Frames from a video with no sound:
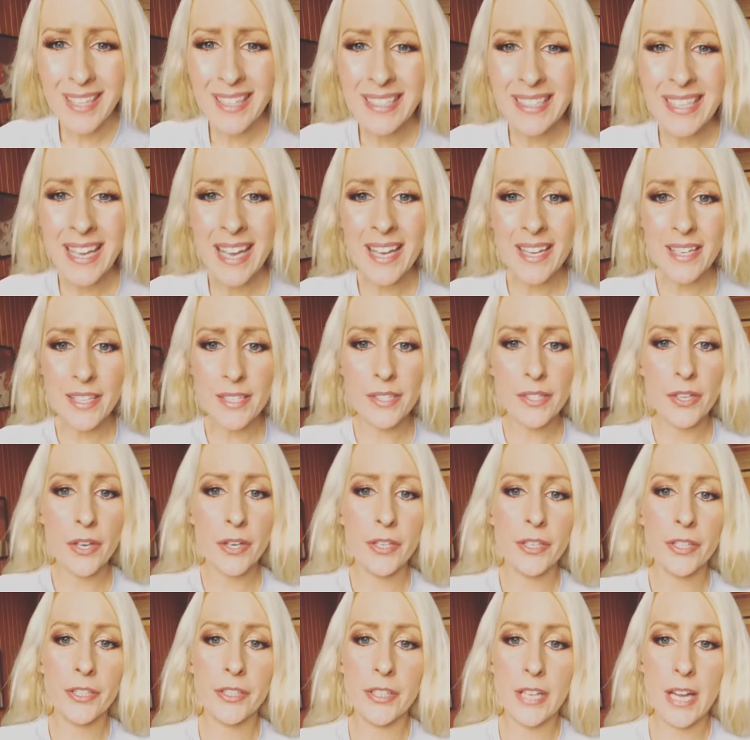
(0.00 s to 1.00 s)
Yeah,
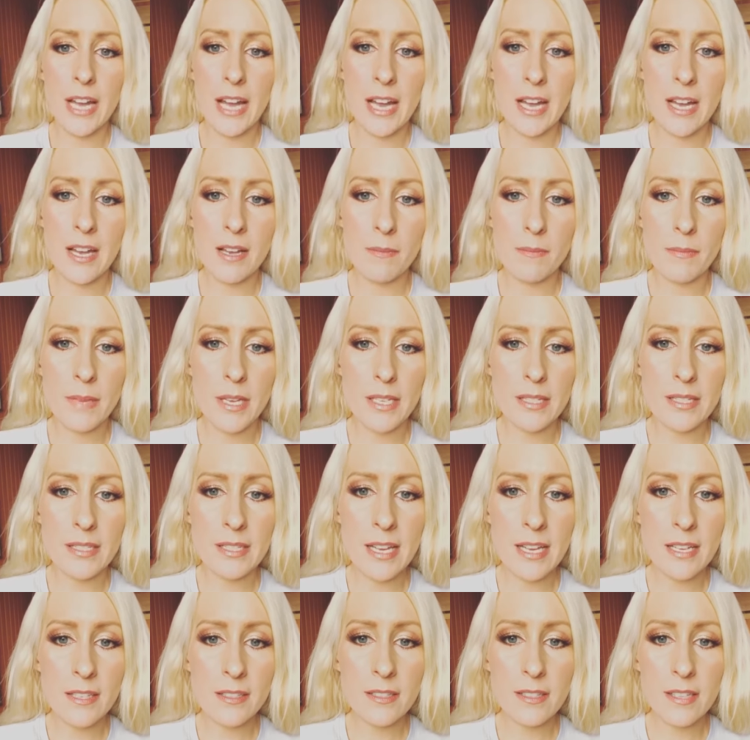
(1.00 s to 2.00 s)
so um,
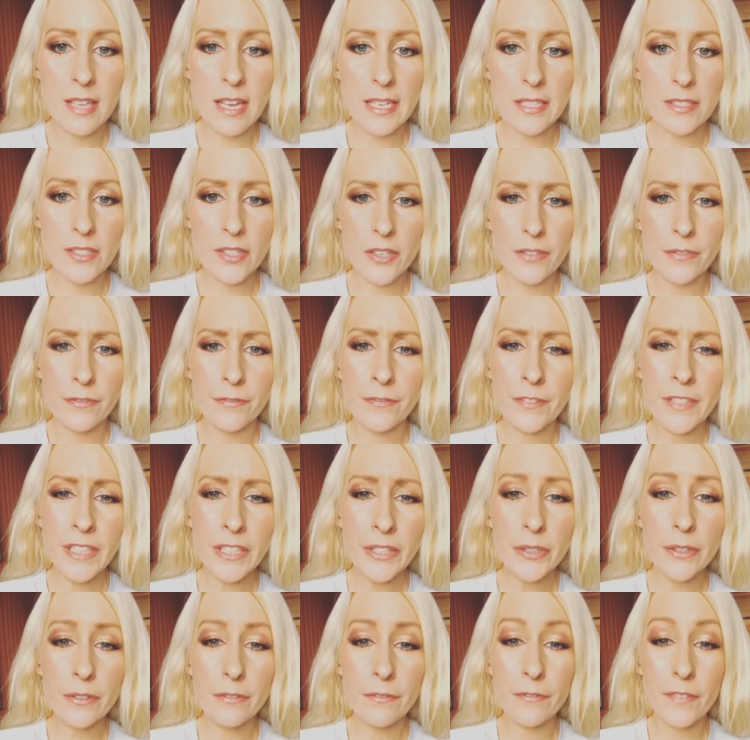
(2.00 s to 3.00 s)
sounds like so
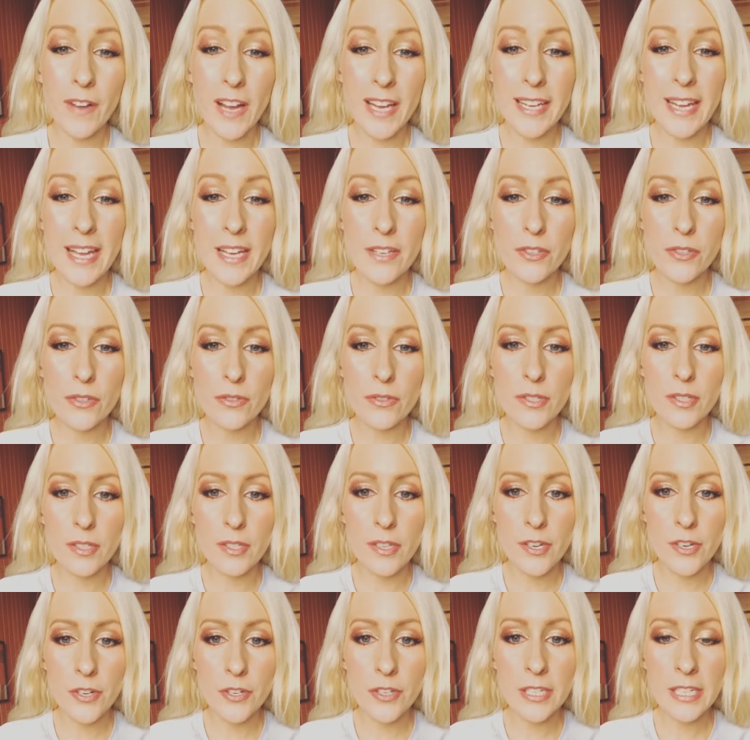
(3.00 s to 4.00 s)
fear of financial
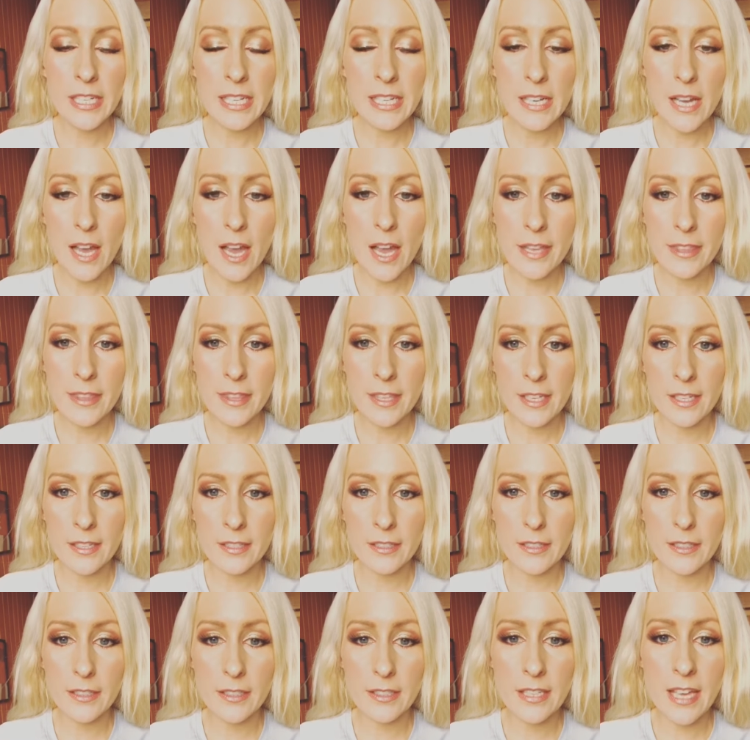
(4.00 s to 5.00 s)
security. I
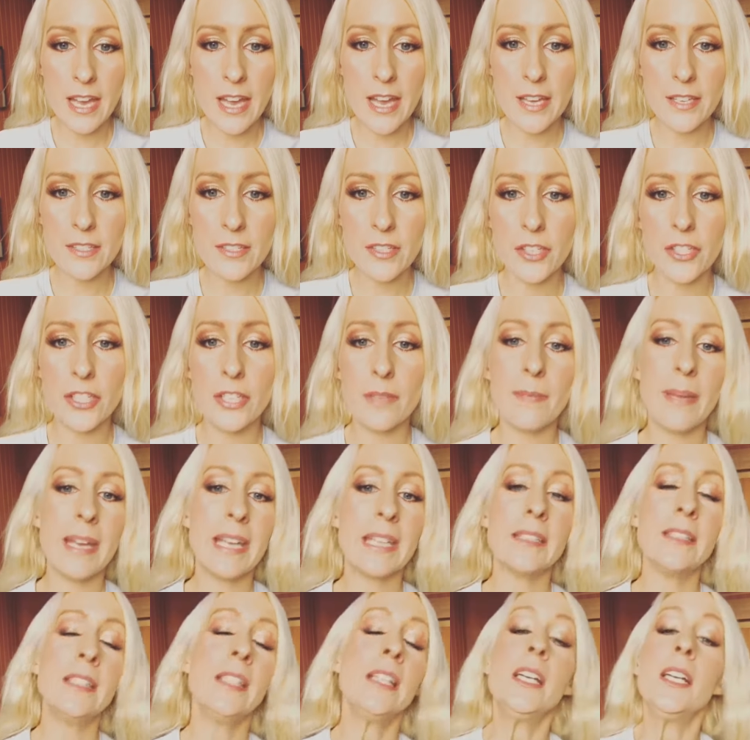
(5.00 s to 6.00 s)
think, yeah, so you
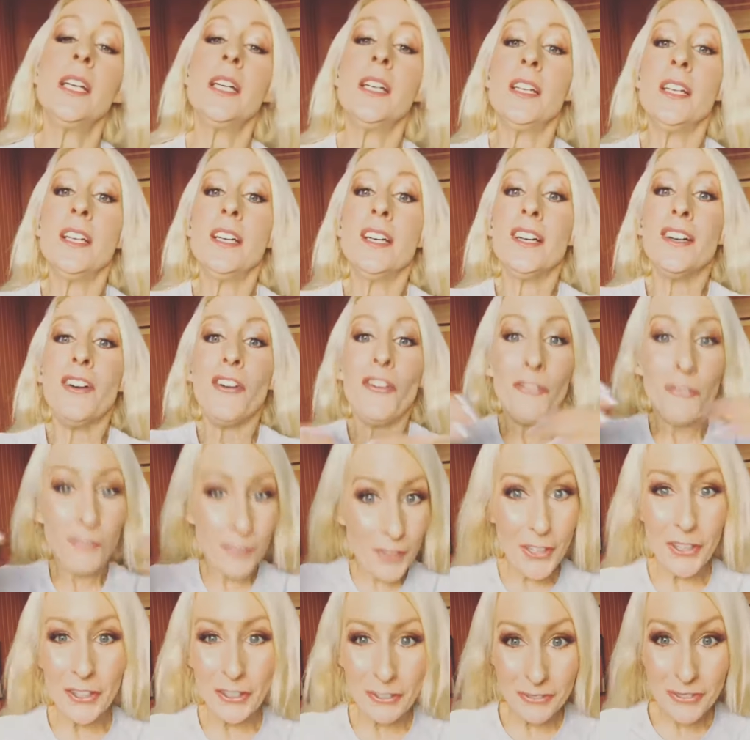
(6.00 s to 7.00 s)
mean
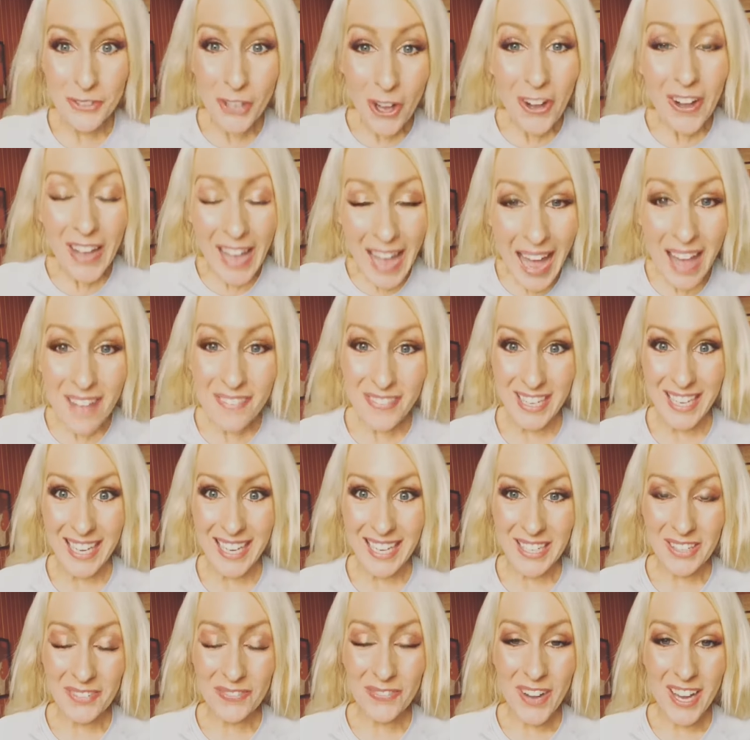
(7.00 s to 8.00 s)
fear of not having
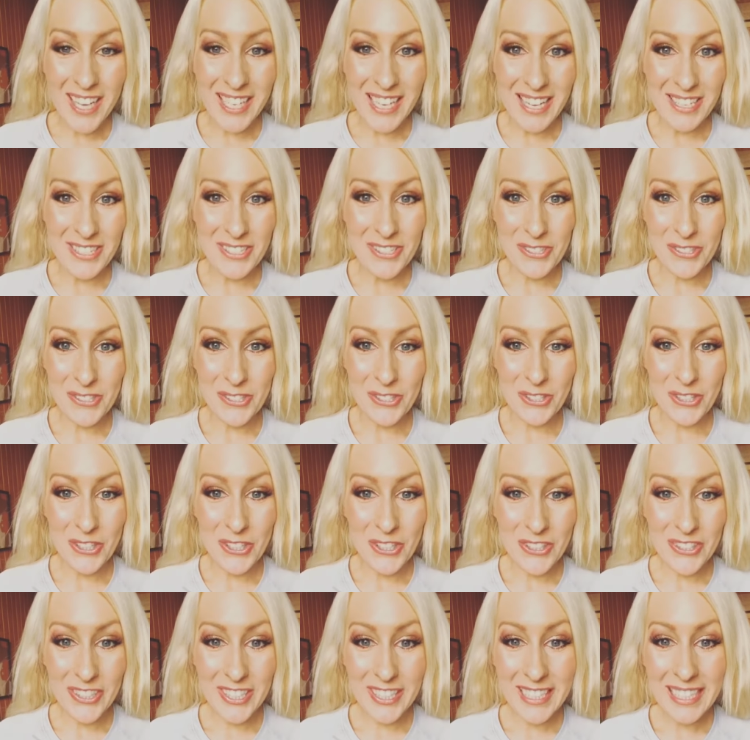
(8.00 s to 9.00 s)
any financial
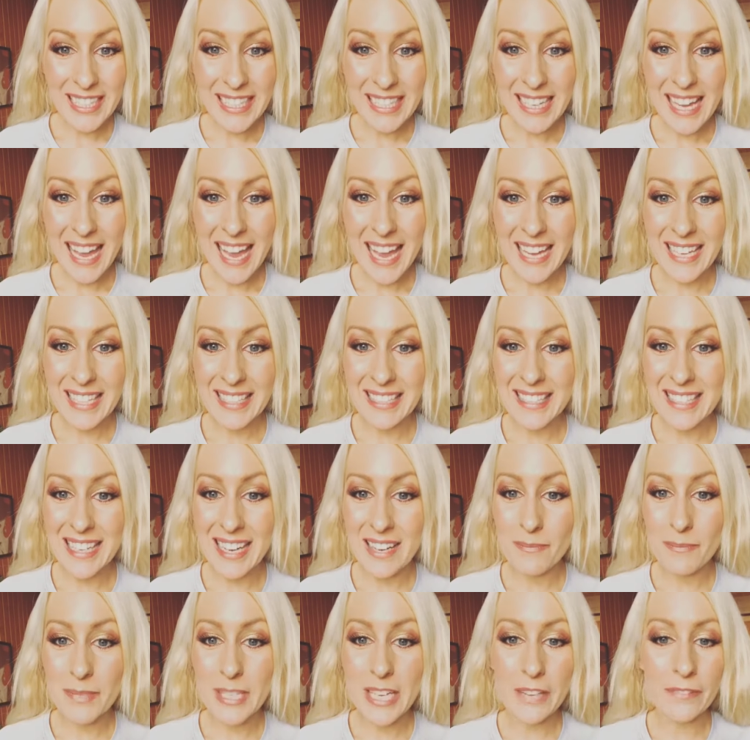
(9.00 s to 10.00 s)
security and
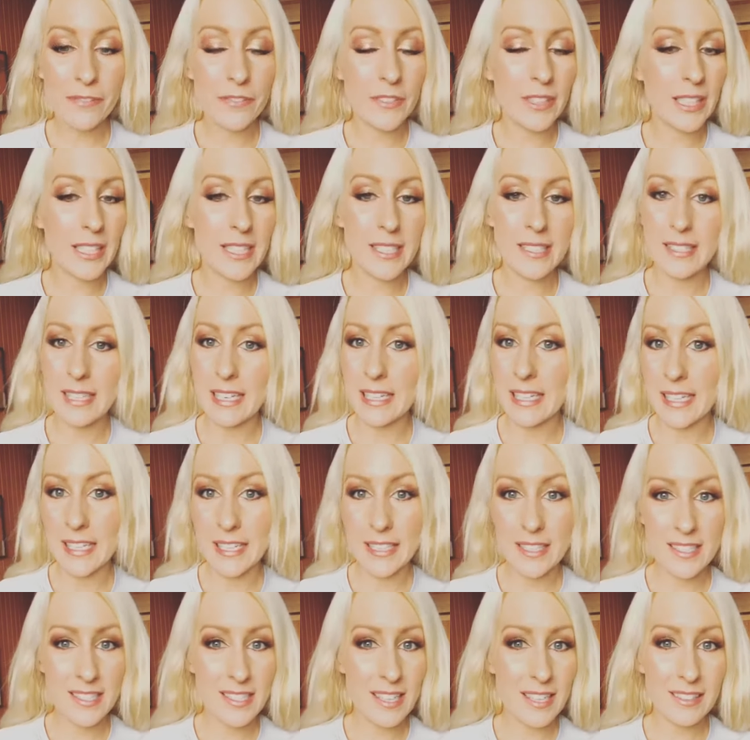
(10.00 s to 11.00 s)
um, definitely
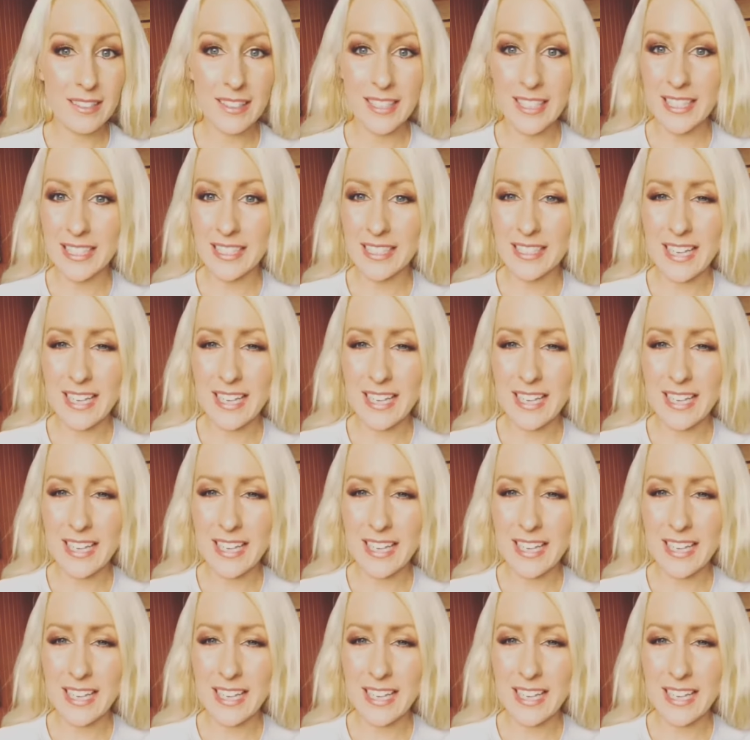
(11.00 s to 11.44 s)
setting settling in